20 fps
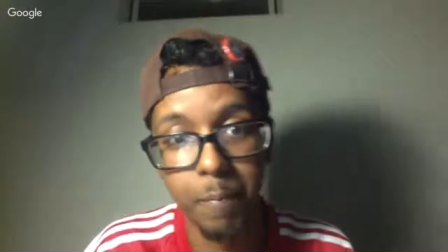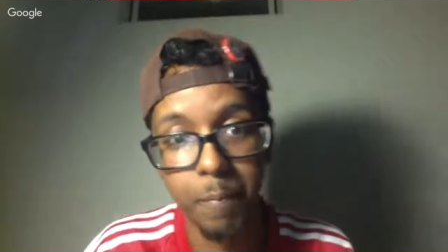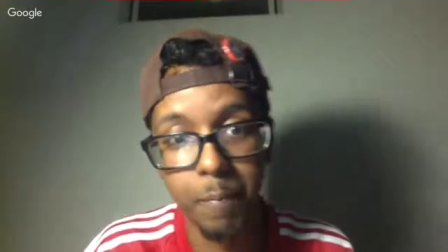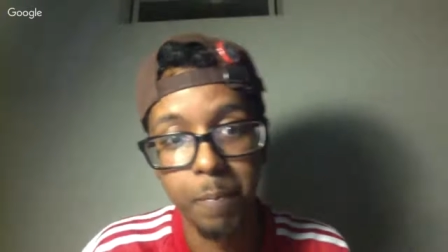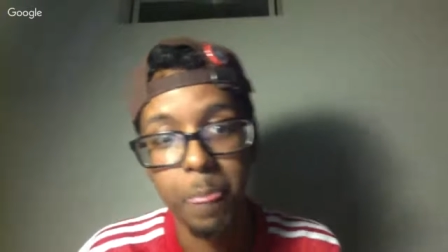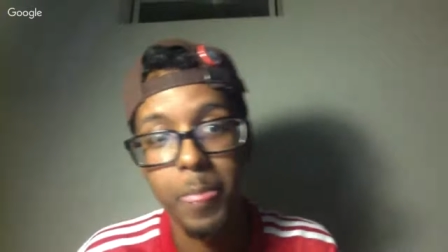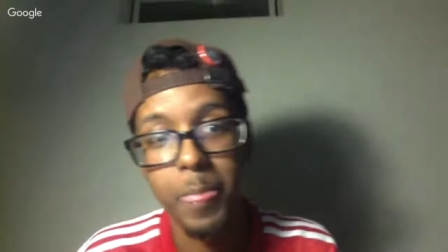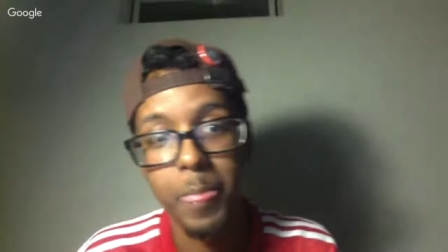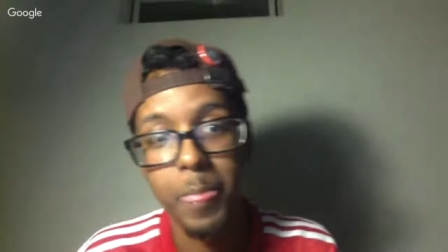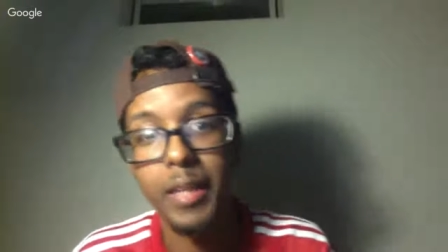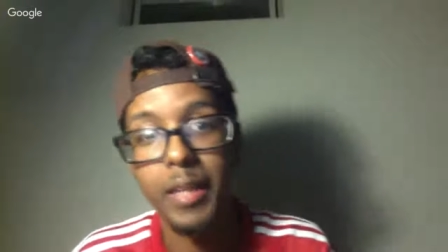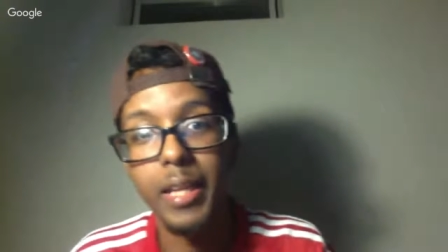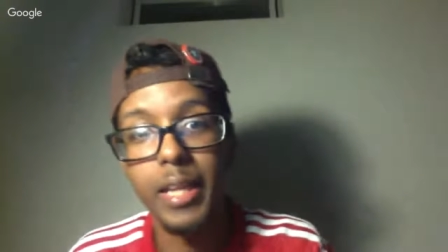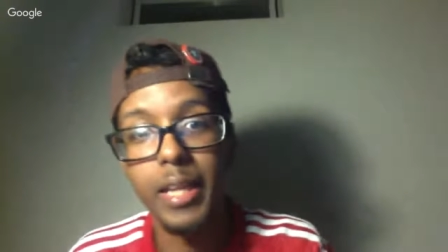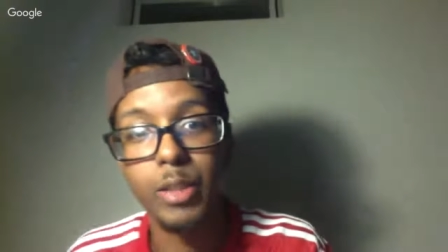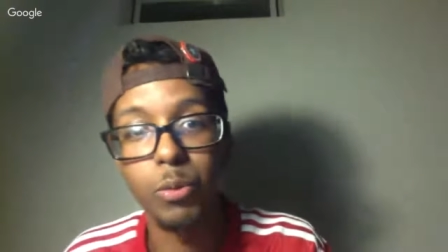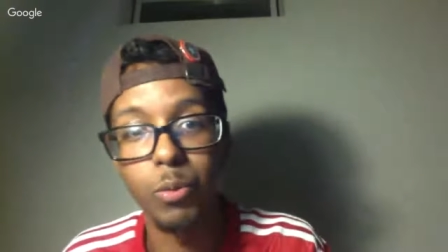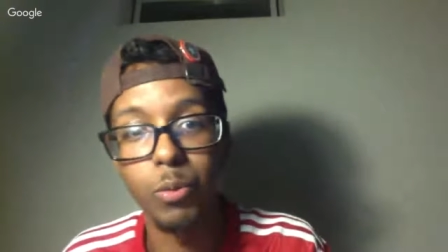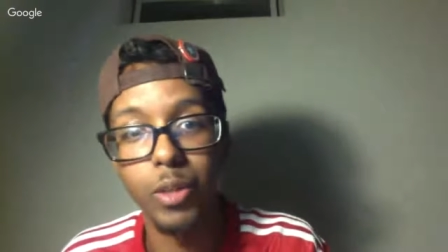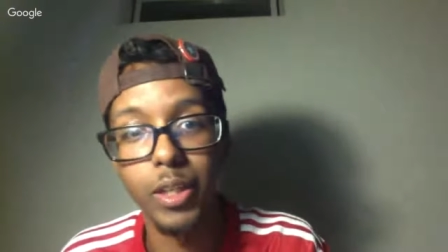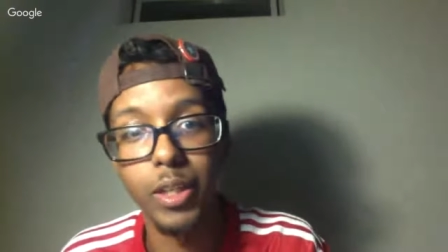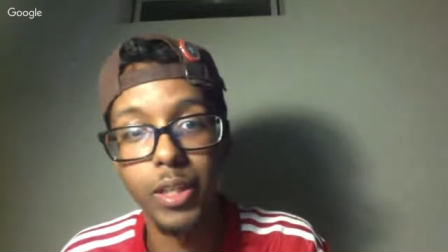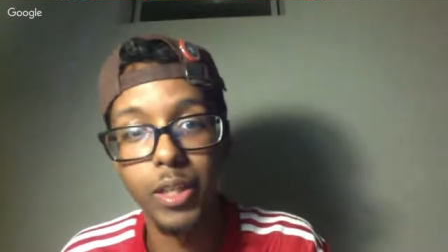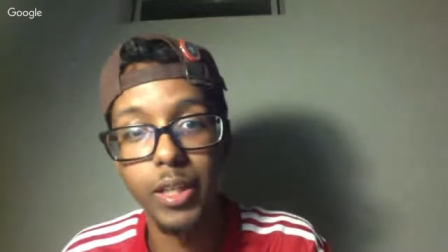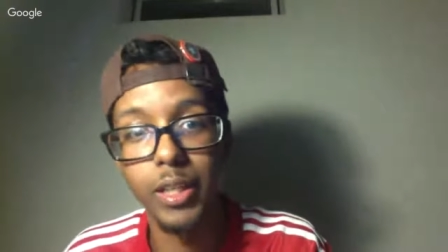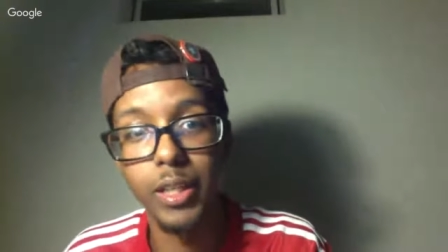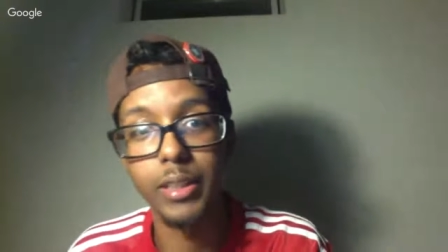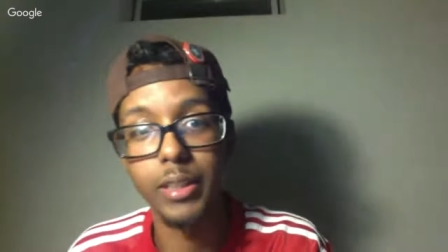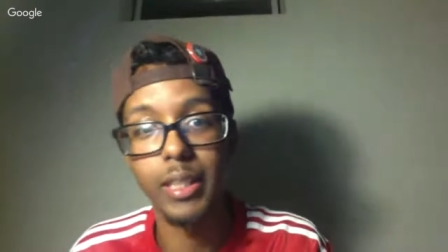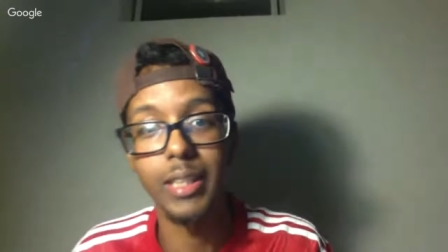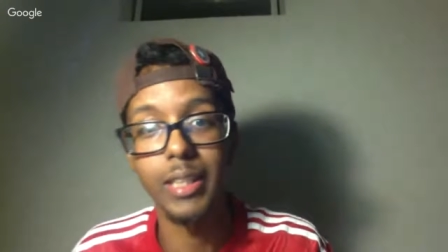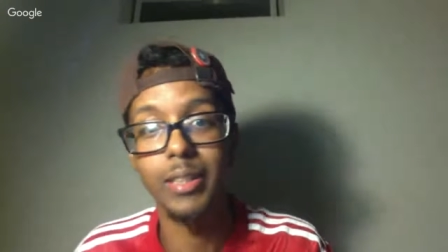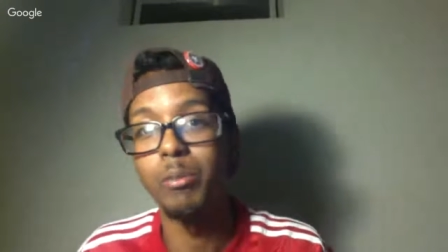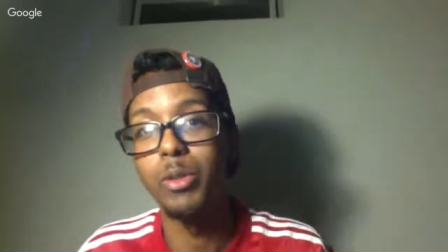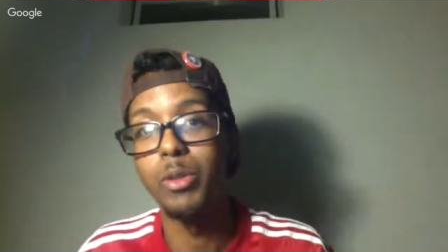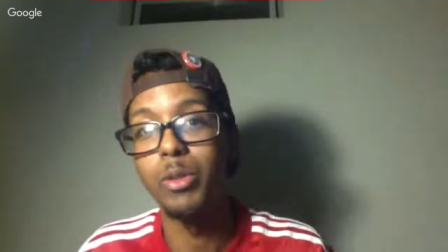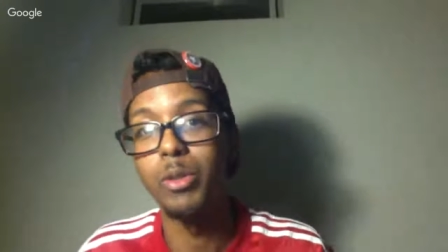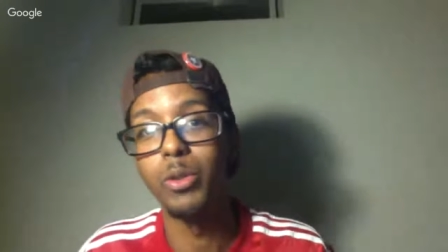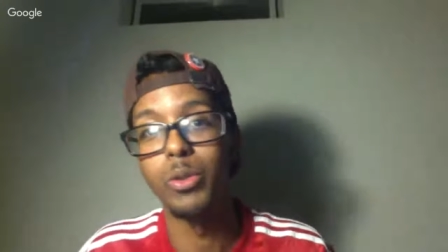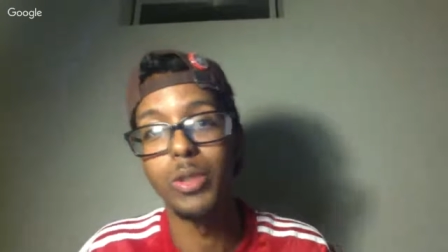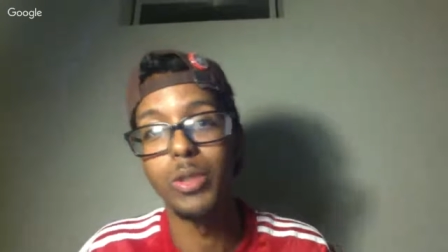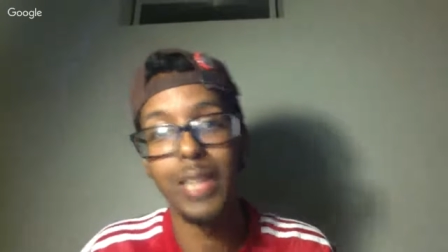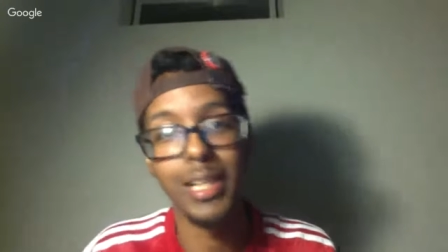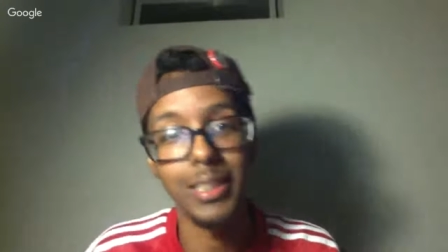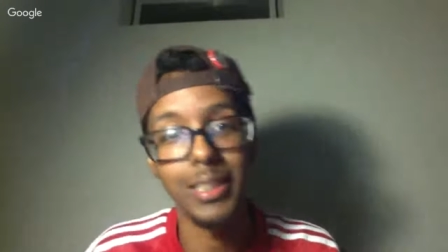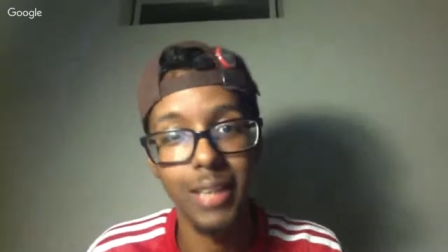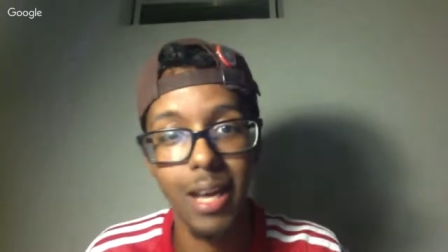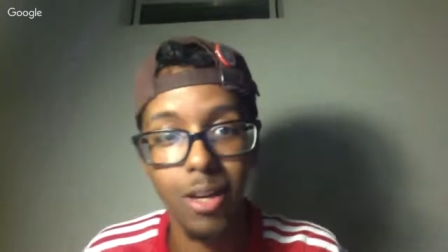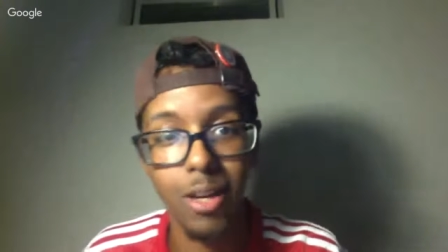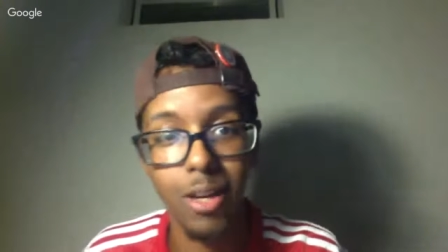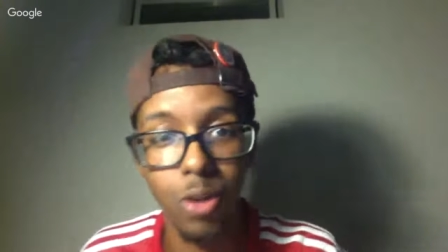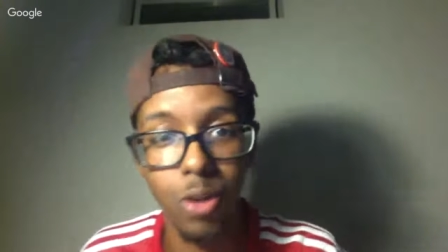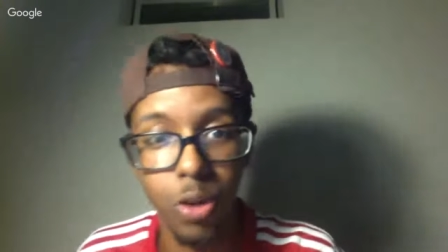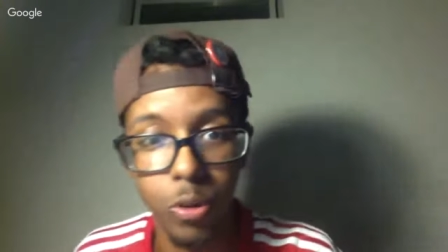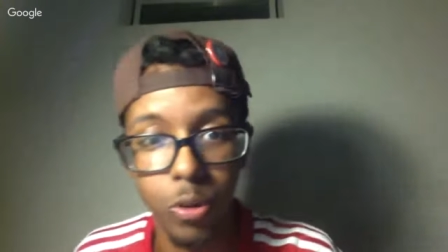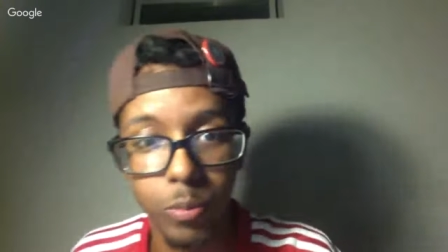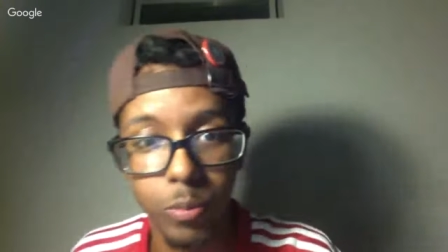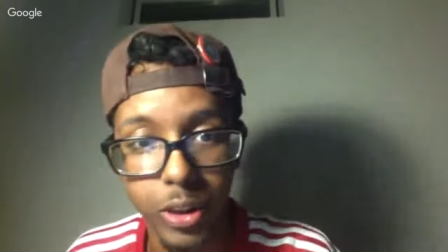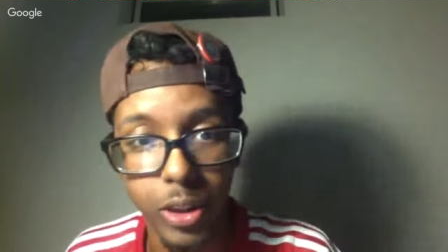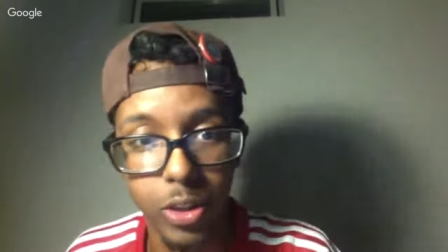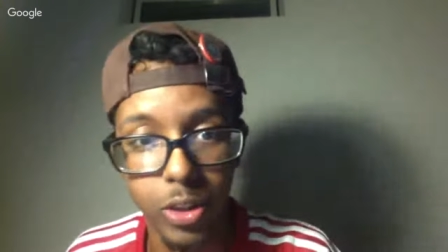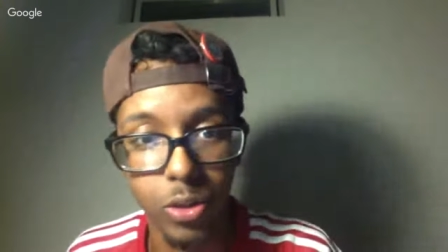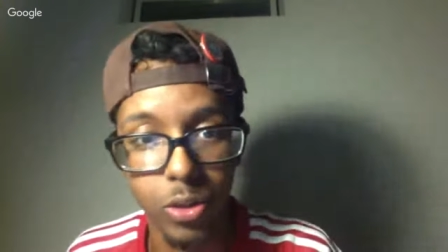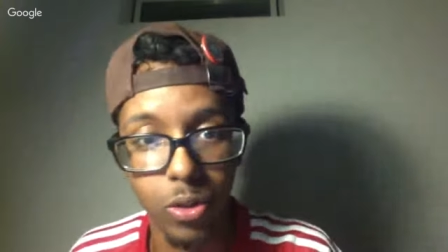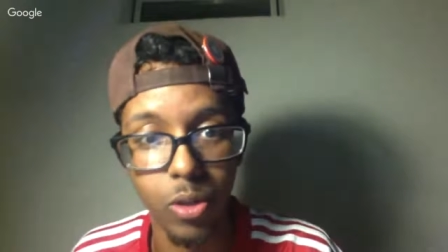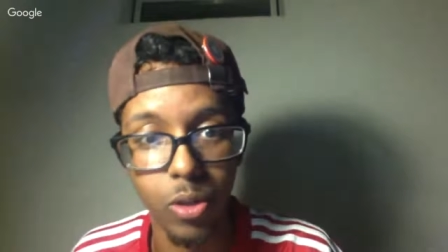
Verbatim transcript: And that's what it is. Like, them dudes got Stockholm syndrome.